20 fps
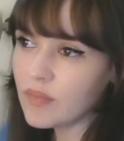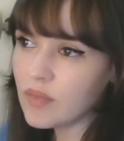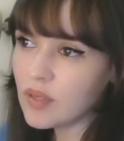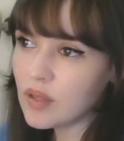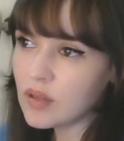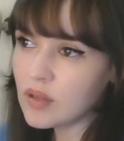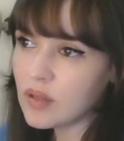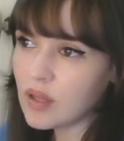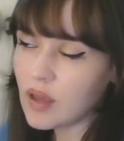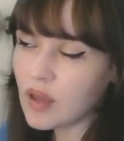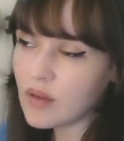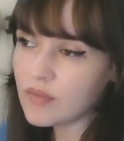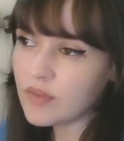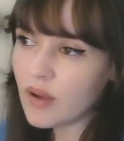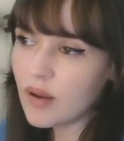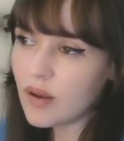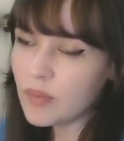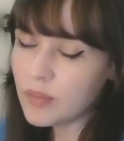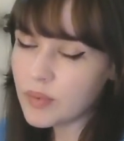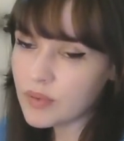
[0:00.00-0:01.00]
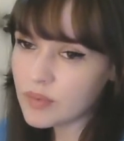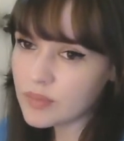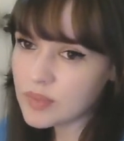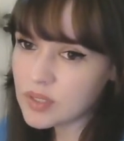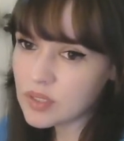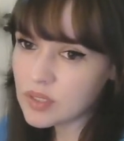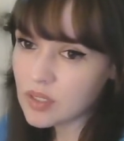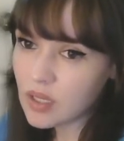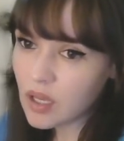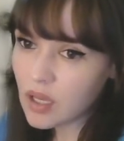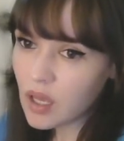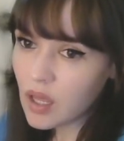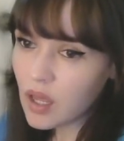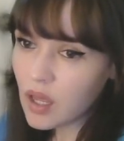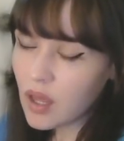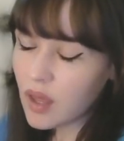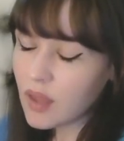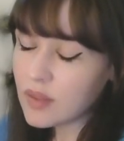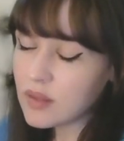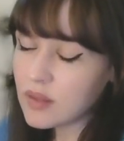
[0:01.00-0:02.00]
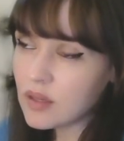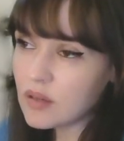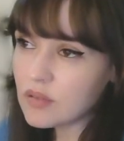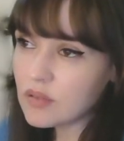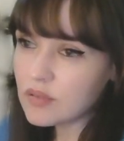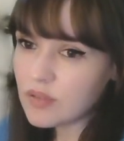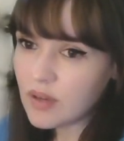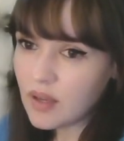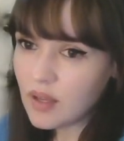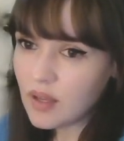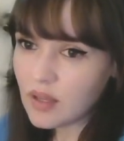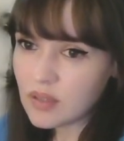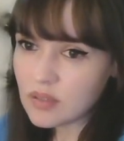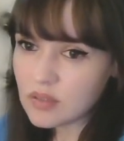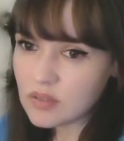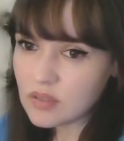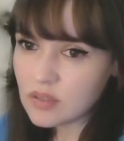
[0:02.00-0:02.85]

they have albums, and they are great.